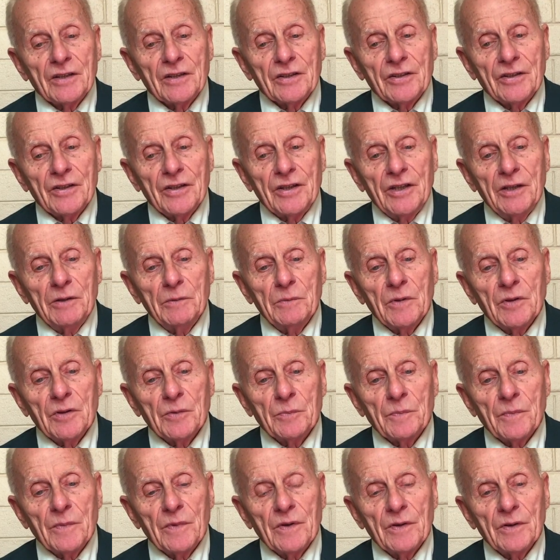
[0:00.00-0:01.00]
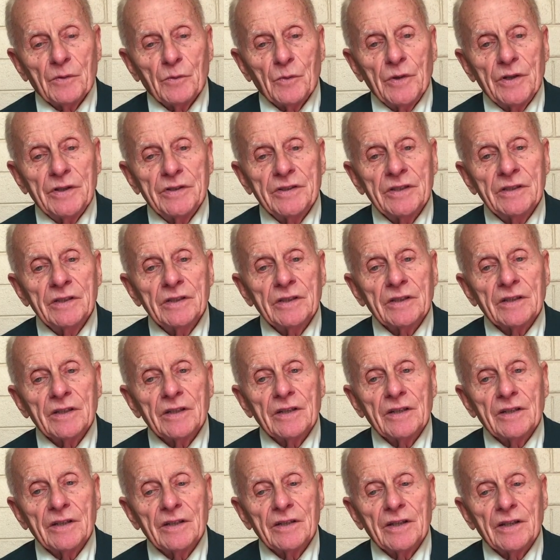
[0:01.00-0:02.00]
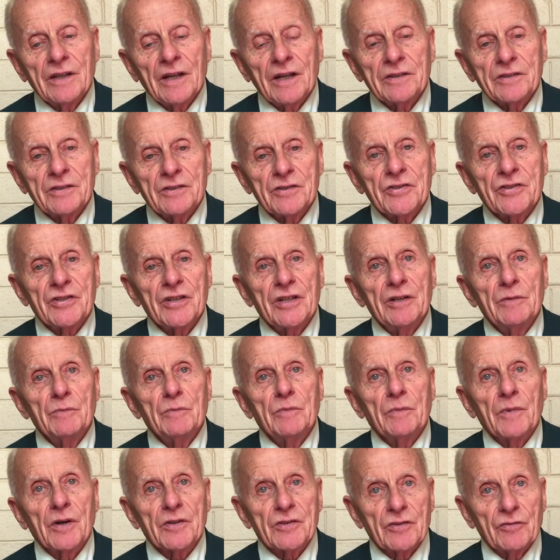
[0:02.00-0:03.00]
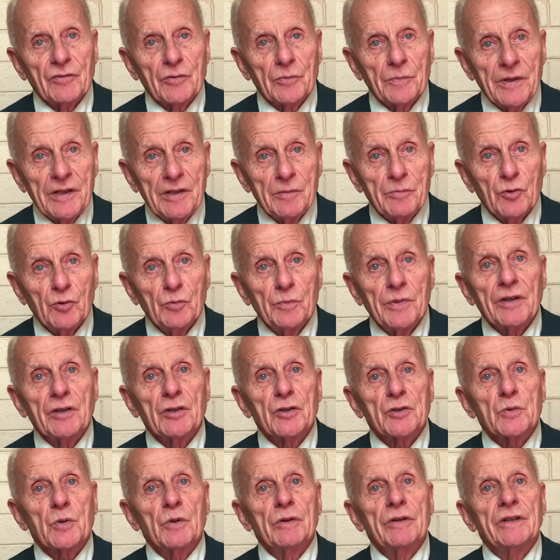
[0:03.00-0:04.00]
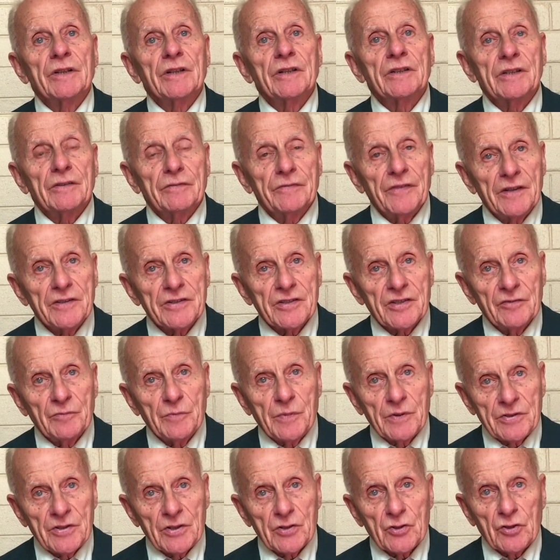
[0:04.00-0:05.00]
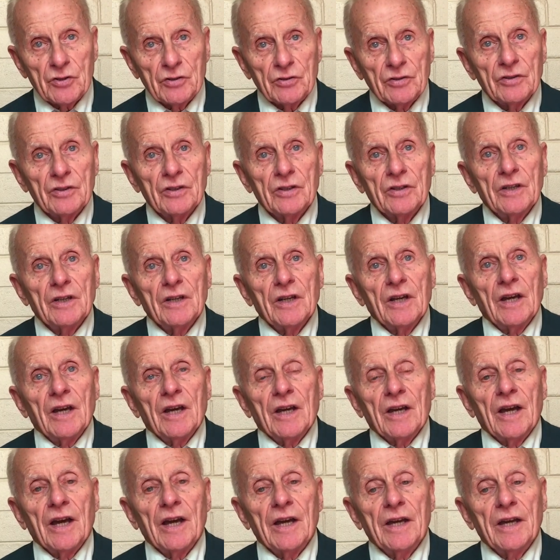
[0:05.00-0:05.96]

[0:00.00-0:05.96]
we didn't get to see much of the people because we were in a defensive position,